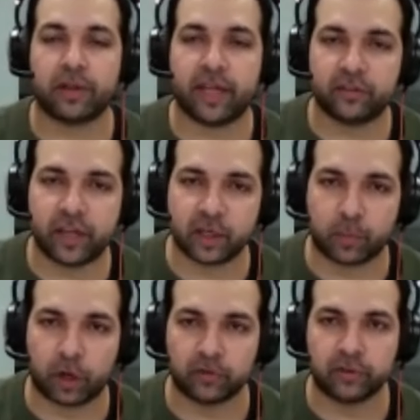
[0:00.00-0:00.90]
That's
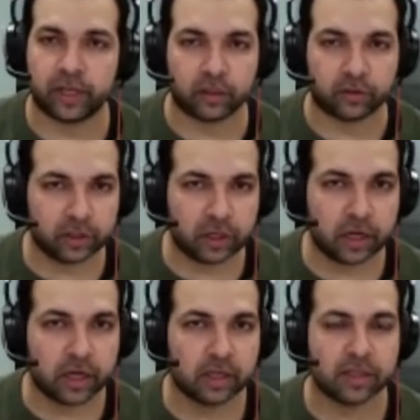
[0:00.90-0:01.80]
enterprise sales.
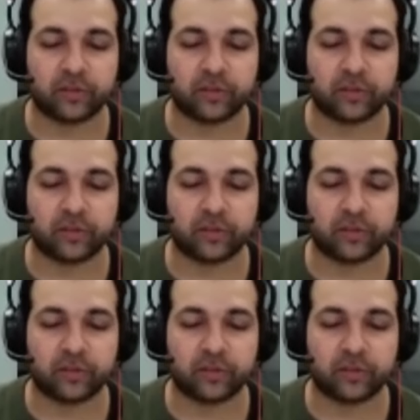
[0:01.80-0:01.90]
The